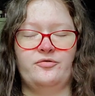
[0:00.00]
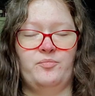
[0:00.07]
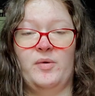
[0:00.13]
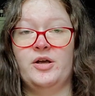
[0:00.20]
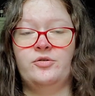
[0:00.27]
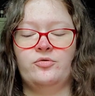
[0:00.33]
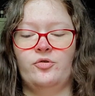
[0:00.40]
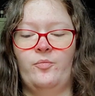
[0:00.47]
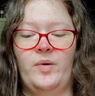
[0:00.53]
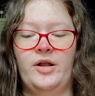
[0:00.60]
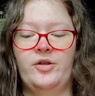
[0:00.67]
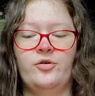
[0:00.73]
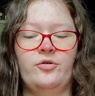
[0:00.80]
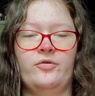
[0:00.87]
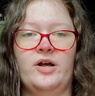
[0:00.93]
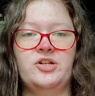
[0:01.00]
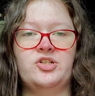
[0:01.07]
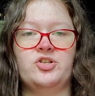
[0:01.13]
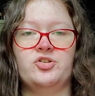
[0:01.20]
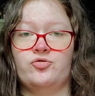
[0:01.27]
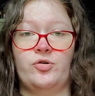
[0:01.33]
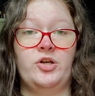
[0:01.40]
of micrometeorites
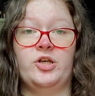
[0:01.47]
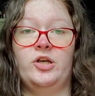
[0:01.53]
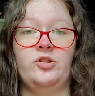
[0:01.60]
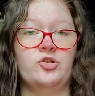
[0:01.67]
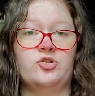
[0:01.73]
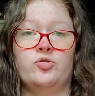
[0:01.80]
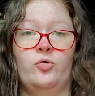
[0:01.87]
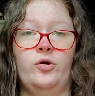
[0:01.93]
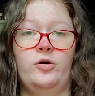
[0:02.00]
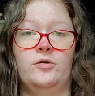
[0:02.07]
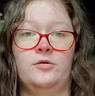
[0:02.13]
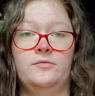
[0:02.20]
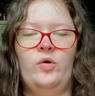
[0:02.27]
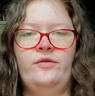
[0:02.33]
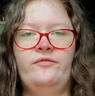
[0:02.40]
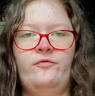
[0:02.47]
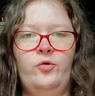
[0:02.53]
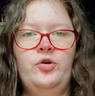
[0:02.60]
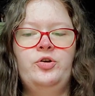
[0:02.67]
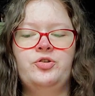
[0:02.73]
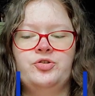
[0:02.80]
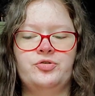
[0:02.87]
striking the soil. When
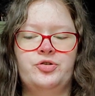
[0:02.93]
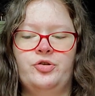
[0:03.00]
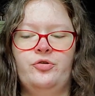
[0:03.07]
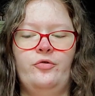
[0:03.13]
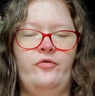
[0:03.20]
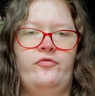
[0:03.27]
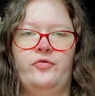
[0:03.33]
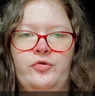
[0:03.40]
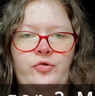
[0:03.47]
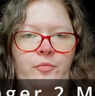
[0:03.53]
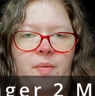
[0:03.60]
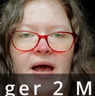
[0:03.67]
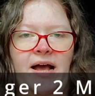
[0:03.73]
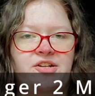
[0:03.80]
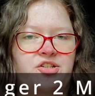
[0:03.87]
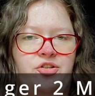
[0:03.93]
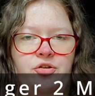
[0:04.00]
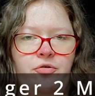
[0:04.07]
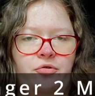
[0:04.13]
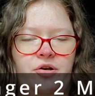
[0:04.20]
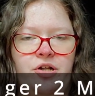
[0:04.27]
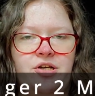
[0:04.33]
Voyager 2 flew past
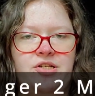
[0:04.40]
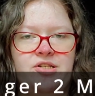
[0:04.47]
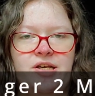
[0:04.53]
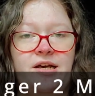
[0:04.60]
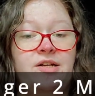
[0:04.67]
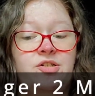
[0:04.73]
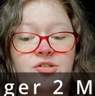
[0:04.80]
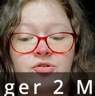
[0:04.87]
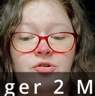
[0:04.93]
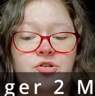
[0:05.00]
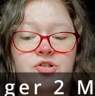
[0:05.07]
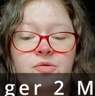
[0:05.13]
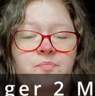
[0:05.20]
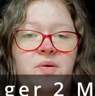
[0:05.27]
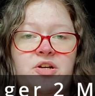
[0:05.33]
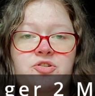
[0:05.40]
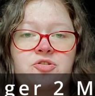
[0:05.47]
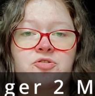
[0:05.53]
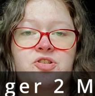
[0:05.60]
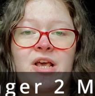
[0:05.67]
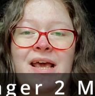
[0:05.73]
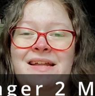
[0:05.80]
Uranus and took some
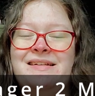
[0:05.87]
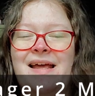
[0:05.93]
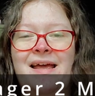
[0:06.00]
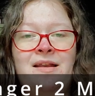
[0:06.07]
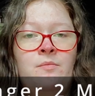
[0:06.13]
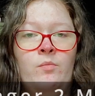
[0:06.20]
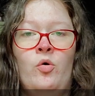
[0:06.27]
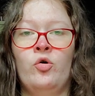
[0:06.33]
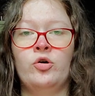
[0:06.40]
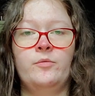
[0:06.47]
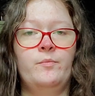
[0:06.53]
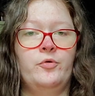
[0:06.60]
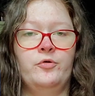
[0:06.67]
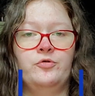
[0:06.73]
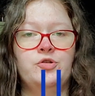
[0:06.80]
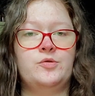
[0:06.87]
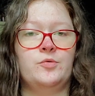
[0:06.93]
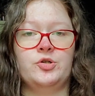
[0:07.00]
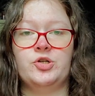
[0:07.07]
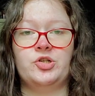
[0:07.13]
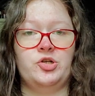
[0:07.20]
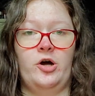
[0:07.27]
pictures, 10 more moons
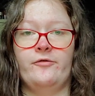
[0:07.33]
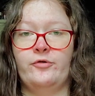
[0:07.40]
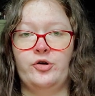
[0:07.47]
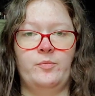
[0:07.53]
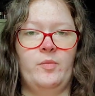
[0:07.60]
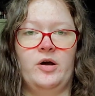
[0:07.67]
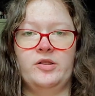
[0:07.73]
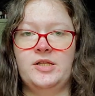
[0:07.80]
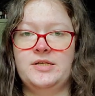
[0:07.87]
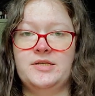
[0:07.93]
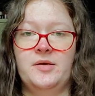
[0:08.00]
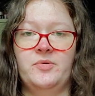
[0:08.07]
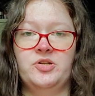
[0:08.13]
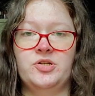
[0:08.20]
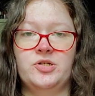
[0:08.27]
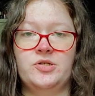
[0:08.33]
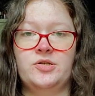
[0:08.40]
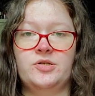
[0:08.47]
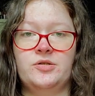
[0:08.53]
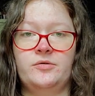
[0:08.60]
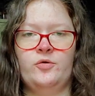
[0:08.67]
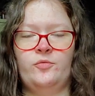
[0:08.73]
were discovered among these
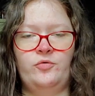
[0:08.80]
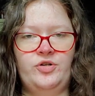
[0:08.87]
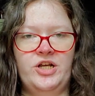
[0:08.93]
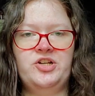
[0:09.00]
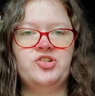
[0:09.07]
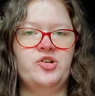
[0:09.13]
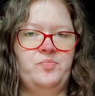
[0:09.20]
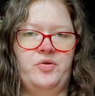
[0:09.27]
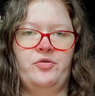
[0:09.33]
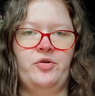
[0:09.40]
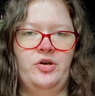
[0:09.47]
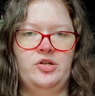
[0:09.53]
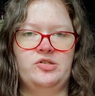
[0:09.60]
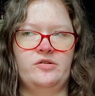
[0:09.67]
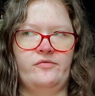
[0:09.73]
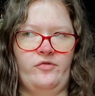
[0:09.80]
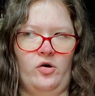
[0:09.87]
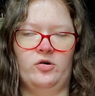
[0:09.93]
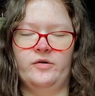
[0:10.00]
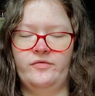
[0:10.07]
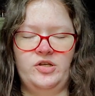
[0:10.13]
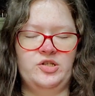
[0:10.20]
images. The rotation periods of
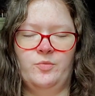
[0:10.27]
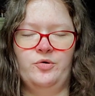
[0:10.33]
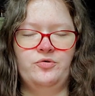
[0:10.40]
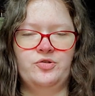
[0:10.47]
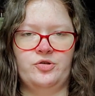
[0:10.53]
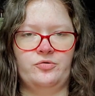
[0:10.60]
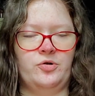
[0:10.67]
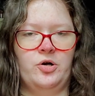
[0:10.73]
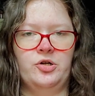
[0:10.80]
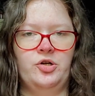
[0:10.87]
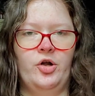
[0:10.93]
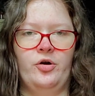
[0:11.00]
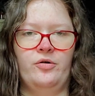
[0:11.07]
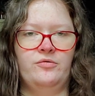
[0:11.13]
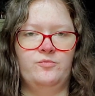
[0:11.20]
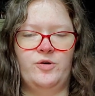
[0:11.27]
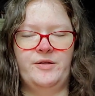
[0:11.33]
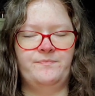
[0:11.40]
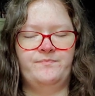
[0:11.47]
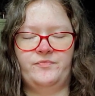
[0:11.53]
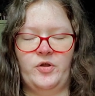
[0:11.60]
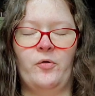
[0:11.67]
all of these moons are unknown.
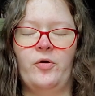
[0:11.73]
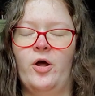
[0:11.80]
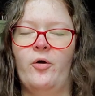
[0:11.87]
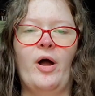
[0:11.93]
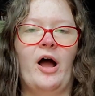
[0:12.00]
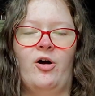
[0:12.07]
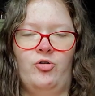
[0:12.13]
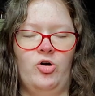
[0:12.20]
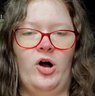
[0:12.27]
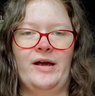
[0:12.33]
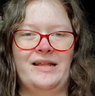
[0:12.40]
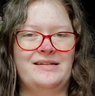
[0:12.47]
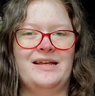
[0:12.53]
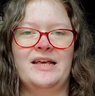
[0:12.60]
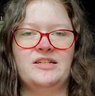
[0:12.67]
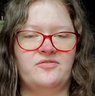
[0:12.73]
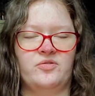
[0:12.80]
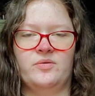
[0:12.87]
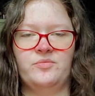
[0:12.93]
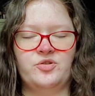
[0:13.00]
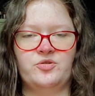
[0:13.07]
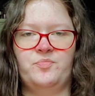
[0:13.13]
We don't know how long it takes for
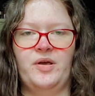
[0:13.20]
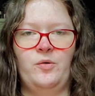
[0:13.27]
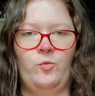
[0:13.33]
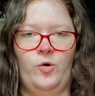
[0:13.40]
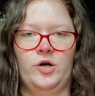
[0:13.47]
them to spin